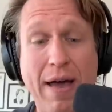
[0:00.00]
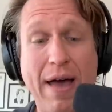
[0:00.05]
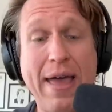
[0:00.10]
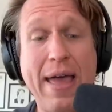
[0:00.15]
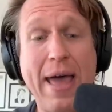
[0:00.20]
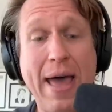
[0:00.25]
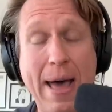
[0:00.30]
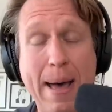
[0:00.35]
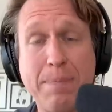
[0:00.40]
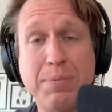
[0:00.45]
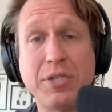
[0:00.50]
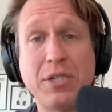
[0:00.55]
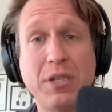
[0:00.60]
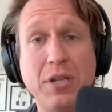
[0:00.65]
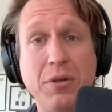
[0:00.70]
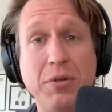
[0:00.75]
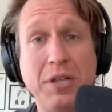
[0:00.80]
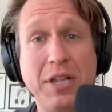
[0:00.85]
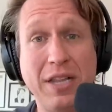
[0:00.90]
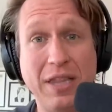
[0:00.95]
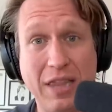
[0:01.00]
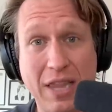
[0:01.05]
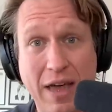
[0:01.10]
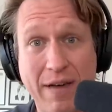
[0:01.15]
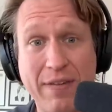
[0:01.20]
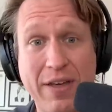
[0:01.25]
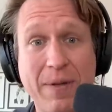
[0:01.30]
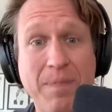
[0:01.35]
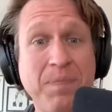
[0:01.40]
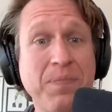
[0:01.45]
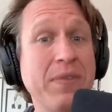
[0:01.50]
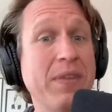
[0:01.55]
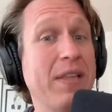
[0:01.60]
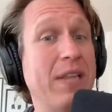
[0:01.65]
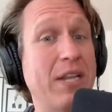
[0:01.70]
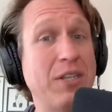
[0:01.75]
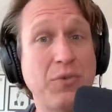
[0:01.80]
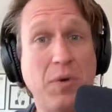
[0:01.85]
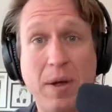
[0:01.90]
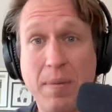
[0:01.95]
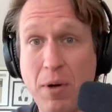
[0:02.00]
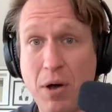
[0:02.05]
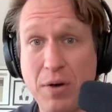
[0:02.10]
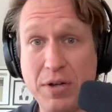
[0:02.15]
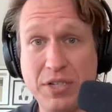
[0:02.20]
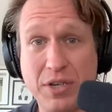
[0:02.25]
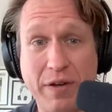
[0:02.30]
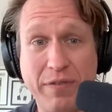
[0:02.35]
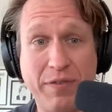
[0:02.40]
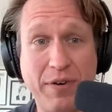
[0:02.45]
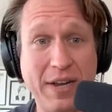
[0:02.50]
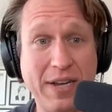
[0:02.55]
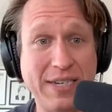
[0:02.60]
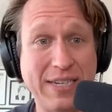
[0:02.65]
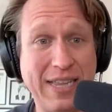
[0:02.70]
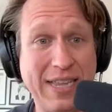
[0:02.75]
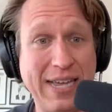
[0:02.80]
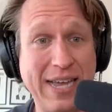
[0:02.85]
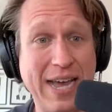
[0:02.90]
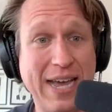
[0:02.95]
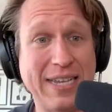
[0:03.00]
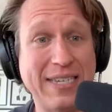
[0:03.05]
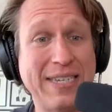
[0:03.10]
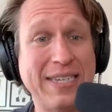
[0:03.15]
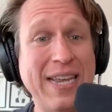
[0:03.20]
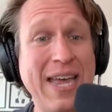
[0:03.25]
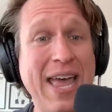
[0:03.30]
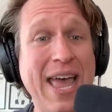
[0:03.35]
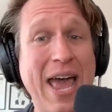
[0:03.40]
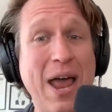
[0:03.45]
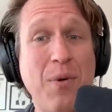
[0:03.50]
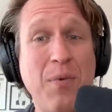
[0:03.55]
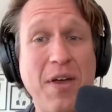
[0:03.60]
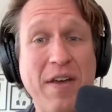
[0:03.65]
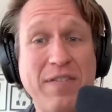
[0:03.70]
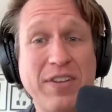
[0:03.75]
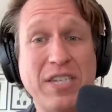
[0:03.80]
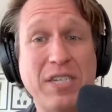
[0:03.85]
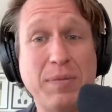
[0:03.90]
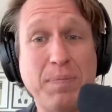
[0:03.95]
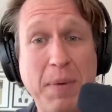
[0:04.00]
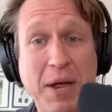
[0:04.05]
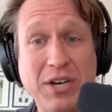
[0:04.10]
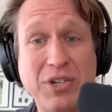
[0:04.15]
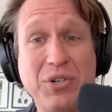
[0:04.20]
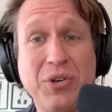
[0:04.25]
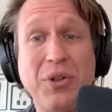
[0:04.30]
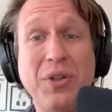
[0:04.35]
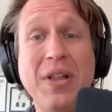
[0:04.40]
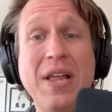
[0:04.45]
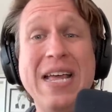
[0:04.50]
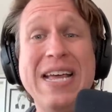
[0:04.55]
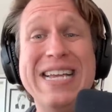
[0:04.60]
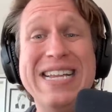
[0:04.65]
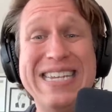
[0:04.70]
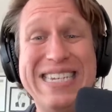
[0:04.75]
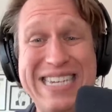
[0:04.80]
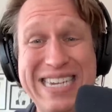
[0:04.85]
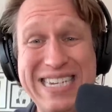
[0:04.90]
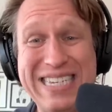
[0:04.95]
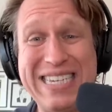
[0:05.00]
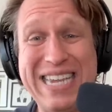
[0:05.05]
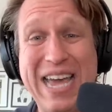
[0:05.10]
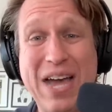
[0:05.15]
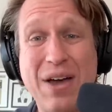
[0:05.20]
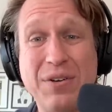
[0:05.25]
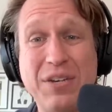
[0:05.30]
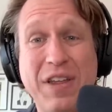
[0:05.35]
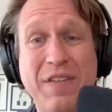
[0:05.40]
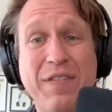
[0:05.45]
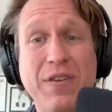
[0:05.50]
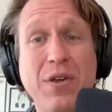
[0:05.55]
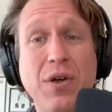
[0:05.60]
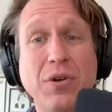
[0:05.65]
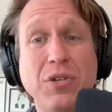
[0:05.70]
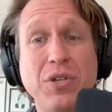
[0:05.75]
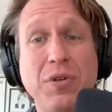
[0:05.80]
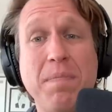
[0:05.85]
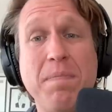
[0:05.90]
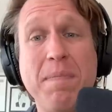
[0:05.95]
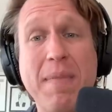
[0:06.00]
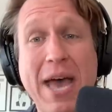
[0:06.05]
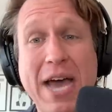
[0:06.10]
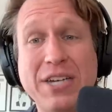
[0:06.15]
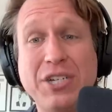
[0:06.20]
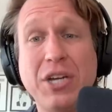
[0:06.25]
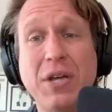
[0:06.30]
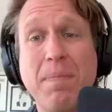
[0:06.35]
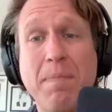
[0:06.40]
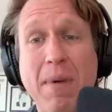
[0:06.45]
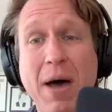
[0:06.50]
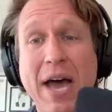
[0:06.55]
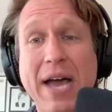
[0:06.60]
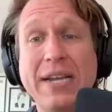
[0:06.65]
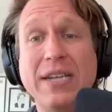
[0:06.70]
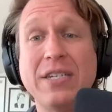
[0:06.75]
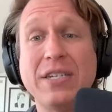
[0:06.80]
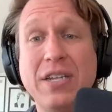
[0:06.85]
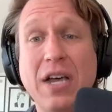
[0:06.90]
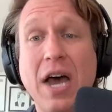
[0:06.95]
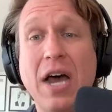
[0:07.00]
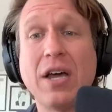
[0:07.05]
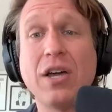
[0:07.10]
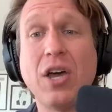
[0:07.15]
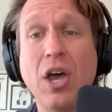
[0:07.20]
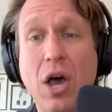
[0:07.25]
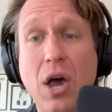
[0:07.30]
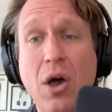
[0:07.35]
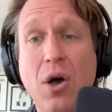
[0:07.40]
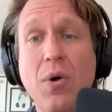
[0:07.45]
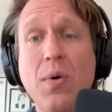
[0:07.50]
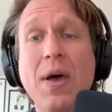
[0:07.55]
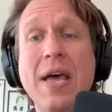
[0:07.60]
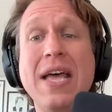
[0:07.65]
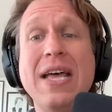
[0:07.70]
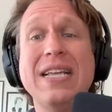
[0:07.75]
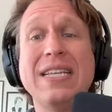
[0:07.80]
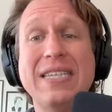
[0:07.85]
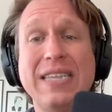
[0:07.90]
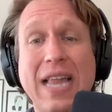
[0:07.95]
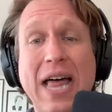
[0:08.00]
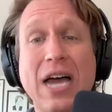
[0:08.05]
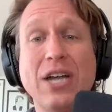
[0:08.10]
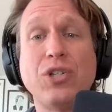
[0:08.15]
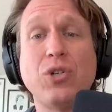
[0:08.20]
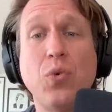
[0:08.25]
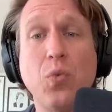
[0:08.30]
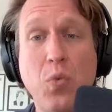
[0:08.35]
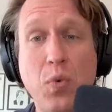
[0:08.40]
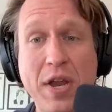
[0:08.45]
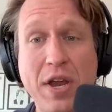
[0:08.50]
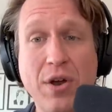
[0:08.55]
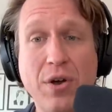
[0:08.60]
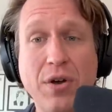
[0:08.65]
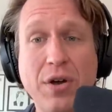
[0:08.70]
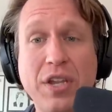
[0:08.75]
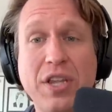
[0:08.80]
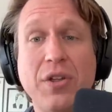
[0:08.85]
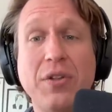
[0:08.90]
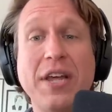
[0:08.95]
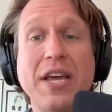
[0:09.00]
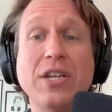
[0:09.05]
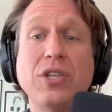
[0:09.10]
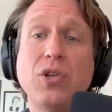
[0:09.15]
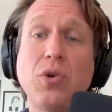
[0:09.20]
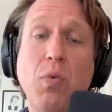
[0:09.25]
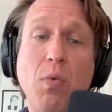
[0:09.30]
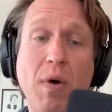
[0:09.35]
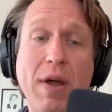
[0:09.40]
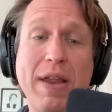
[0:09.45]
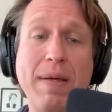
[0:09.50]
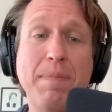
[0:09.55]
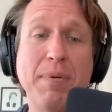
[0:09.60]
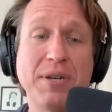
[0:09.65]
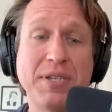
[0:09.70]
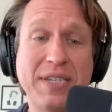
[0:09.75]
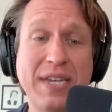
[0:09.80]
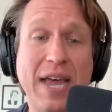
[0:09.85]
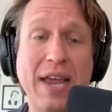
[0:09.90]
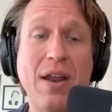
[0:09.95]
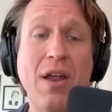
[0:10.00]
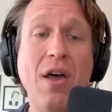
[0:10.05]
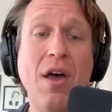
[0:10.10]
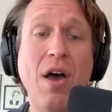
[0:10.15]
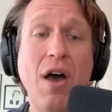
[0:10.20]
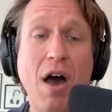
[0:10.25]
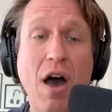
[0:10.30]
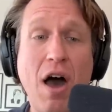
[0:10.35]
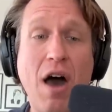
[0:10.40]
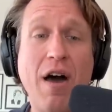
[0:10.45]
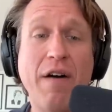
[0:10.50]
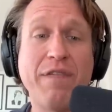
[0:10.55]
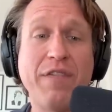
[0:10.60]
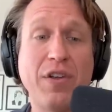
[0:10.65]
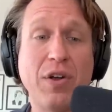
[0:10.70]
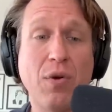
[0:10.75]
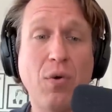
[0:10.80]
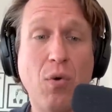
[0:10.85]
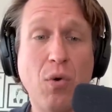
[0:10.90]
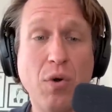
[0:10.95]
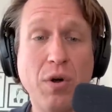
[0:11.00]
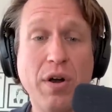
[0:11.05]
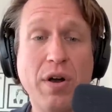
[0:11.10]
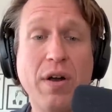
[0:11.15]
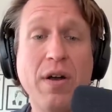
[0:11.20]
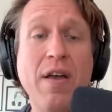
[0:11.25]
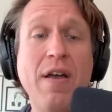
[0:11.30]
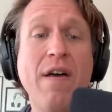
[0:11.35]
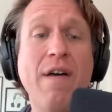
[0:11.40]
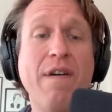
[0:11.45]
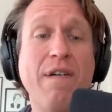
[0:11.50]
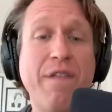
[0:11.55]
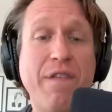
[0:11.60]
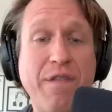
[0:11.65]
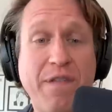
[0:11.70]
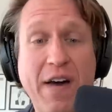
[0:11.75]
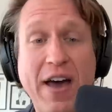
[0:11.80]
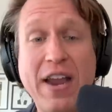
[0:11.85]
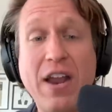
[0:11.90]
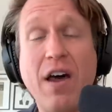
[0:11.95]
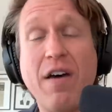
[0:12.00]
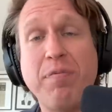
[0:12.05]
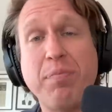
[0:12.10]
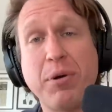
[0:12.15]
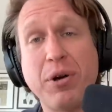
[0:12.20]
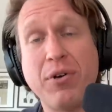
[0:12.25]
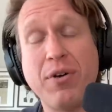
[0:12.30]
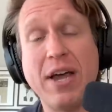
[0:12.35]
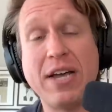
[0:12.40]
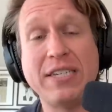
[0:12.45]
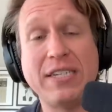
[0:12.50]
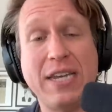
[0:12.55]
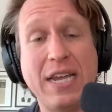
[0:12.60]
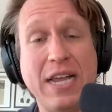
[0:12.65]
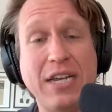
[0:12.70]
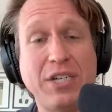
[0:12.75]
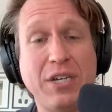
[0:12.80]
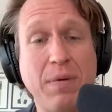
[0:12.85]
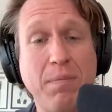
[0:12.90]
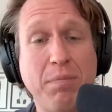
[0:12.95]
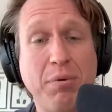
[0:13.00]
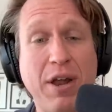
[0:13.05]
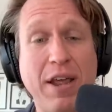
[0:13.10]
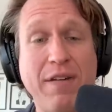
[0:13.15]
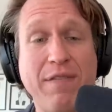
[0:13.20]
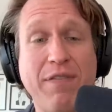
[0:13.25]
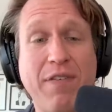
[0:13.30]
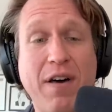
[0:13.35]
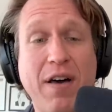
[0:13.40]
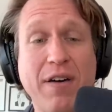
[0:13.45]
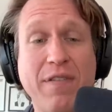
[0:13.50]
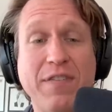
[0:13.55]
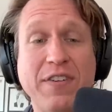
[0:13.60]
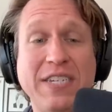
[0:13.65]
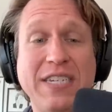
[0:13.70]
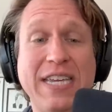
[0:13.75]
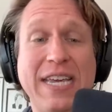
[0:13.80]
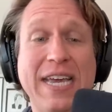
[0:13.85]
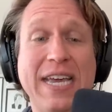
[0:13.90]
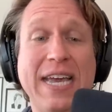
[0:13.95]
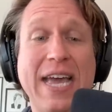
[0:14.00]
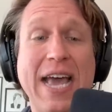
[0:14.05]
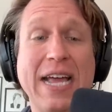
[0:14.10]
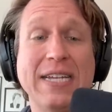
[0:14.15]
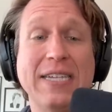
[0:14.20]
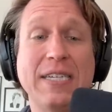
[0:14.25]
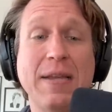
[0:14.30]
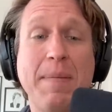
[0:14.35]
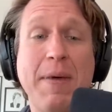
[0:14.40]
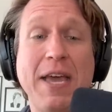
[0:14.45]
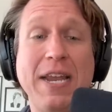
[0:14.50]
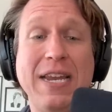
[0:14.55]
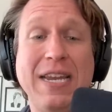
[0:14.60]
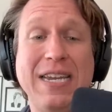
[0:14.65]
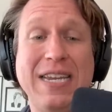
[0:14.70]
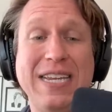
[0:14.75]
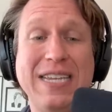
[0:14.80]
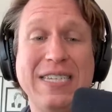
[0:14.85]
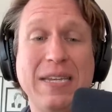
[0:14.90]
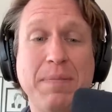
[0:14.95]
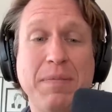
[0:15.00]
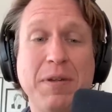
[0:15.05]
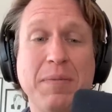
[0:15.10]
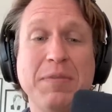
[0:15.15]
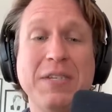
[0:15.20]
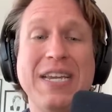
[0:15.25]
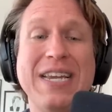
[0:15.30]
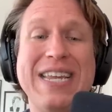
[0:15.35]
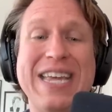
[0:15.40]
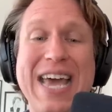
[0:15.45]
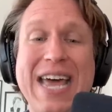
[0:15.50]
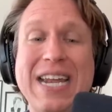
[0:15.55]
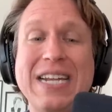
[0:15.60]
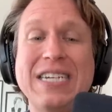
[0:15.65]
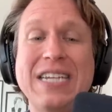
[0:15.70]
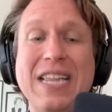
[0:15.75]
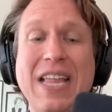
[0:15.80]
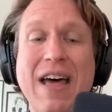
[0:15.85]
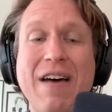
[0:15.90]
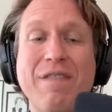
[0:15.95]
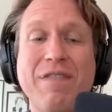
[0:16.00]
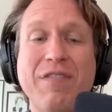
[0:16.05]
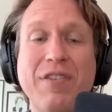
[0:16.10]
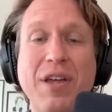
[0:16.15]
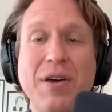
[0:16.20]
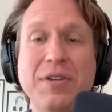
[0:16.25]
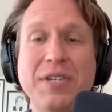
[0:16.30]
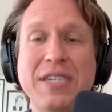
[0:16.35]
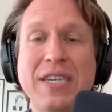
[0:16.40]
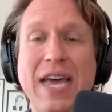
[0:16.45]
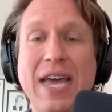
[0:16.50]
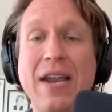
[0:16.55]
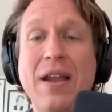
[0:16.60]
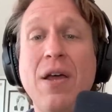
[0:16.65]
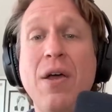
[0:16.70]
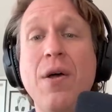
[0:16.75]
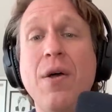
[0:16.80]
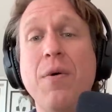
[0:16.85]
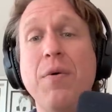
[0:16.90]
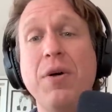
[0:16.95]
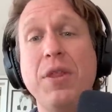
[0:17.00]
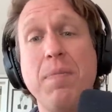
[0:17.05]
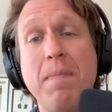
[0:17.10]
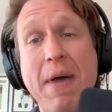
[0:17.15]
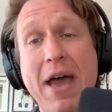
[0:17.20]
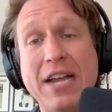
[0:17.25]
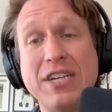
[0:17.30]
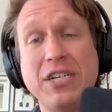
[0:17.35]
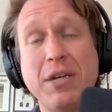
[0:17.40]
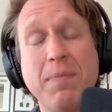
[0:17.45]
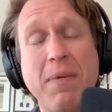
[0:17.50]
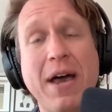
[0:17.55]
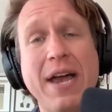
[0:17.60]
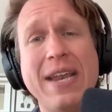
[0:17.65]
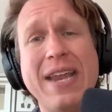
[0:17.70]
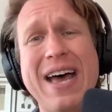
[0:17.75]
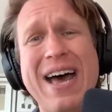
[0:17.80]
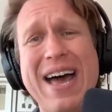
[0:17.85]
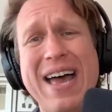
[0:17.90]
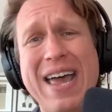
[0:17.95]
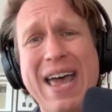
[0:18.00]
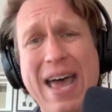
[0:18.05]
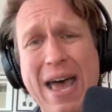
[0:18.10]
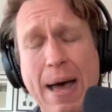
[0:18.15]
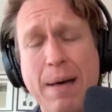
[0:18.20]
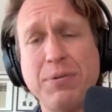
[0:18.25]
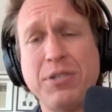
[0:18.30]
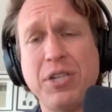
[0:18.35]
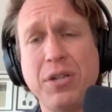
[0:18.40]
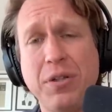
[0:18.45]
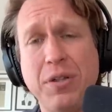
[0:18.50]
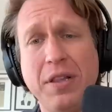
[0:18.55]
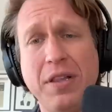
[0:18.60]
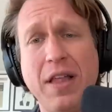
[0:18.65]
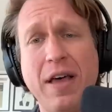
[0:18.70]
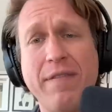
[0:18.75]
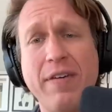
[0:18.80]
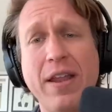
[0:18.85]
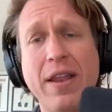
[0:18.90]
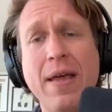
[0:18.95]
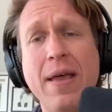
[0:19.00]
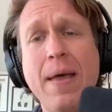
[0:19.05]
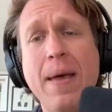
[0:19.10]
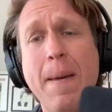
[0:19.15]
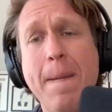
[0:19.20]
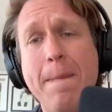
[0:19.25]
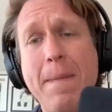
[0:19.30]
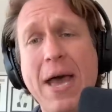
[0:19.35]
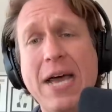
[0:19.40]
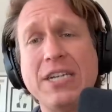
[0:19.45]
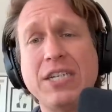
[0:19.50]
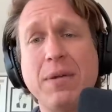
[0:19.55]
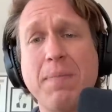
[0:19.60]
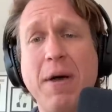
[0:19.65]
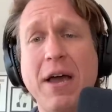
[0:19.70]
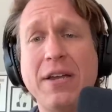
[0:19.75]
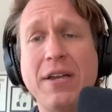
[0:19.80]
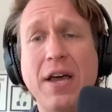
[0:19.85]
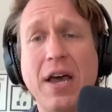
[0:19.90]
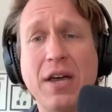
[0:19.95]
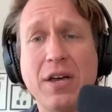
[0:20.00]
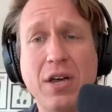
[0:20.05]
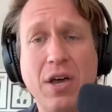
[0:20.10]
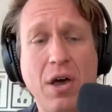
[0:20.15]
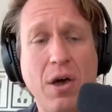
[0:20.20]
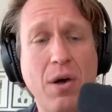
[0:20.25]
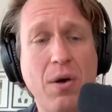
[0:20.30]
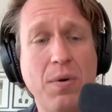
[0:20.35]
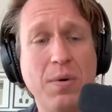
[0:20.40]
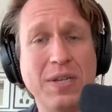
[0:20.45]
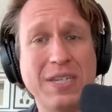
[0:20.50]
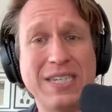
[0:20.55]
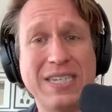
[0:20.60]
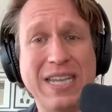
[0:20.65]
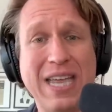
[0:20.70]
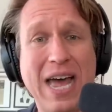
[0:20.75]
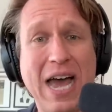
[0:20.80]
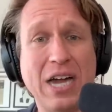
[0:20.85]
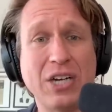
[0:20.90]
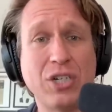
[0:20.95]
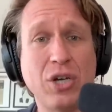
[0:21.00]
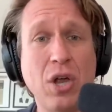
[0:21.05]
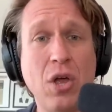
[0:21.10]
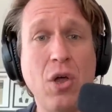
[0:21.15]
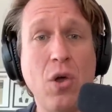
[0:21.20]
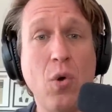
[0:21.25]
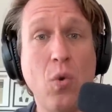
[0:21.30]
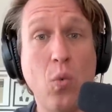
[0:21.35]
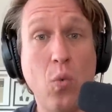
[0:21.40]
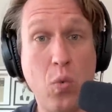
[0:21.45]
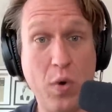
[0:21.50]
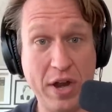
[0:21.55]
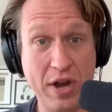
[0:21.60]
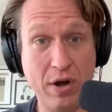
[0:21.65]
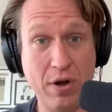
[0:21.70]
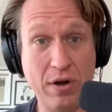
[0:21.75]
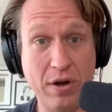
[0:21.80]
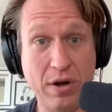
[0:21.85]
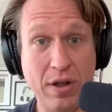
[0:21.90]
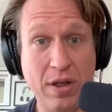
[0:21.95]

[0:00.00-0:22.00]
I absolutely love it. That's why I'm always offering it to the guests, and we have a special discount. If you go to MagicMind.co/weird, you'll get 20% off your order. Fight off procrastination, brain fog, fatigue, and some ADD symptoms, and get into that flow state with Magic Mind. I absolutely love it. MagicMind.co/weird.